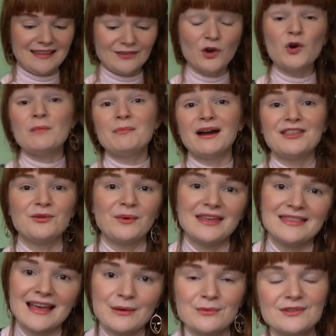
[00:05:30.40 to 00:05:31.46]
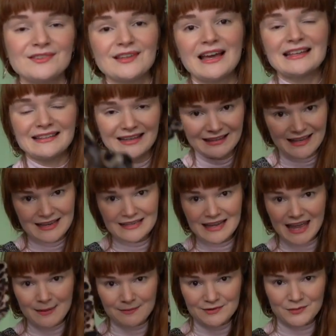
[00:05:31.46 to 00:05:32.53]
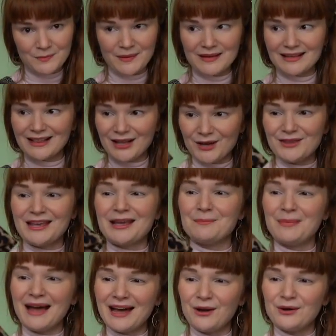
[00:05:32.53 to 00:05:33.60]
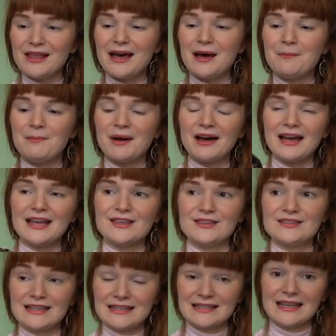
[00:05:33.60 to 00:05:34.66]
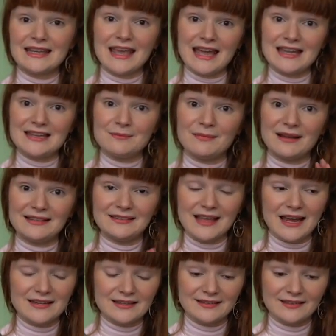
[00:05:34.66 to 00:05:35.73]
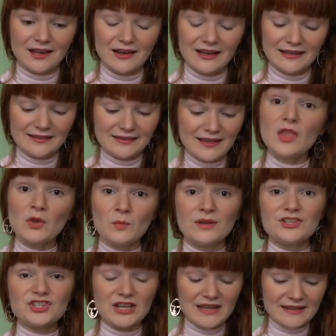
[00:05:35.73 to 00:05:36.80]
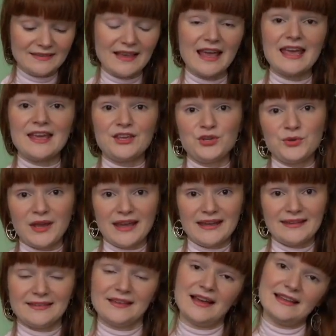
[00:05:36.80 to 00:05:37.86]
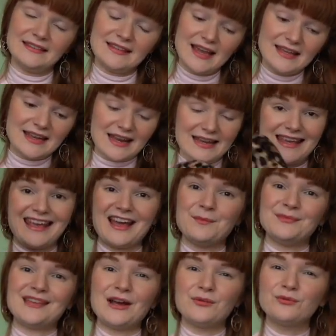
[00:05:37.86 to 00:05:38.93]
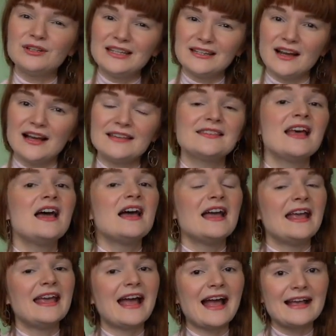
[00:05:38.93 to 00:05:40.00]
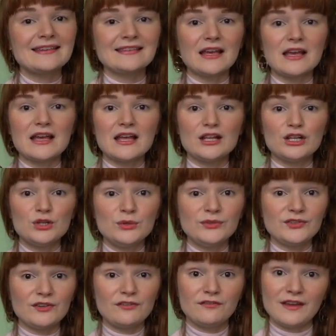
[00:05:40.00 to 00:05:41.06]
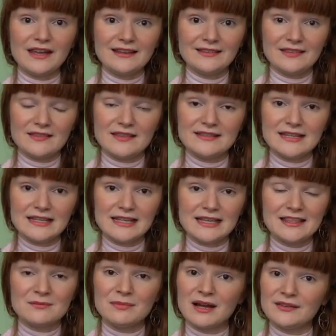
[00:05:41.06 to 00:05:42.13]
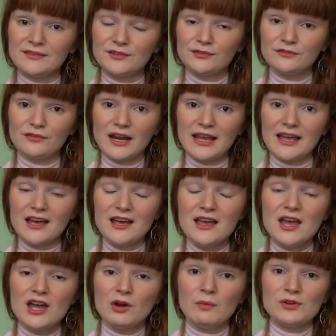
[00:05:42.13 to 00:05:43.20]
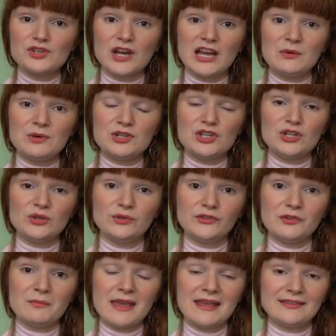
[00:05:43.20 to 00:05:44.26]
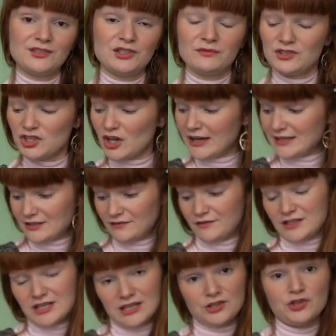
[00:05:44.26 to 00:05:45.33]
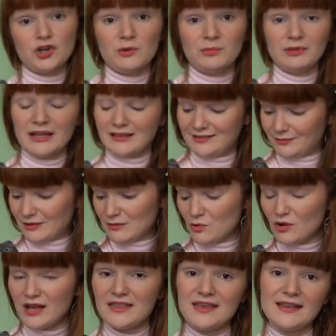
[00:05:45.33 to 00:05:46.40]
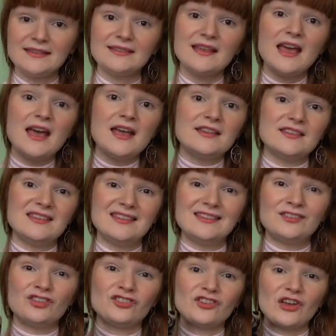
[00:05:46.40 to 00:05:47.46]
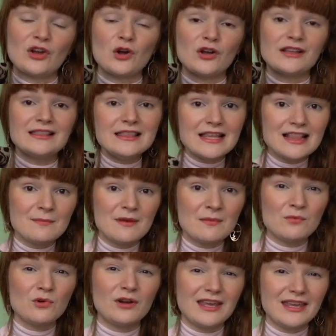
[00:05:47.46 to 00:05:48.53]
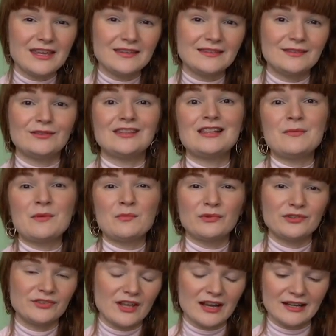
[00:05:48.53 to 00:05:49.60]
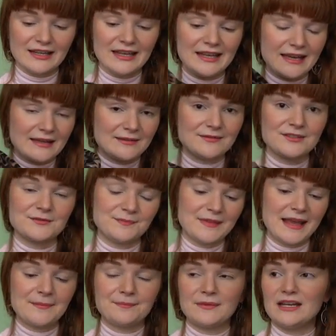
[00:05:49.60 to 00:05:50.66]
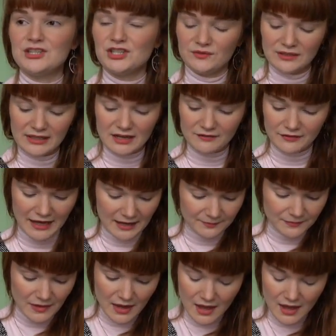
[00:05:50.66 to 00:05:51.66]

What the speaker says: is, oh, and by the way, that was, as I say, named clothing Paola, but I did, again, my standard size, which is a UK size 10, and it comes out really nice. It has a looser fit than the Tilly and the Buttons Freya, which I would use to make sort of a tighter fitting top, like something more like this. So this has just got a little bit more ease, it's a little bit more snuggly, and yeah, I do really love that.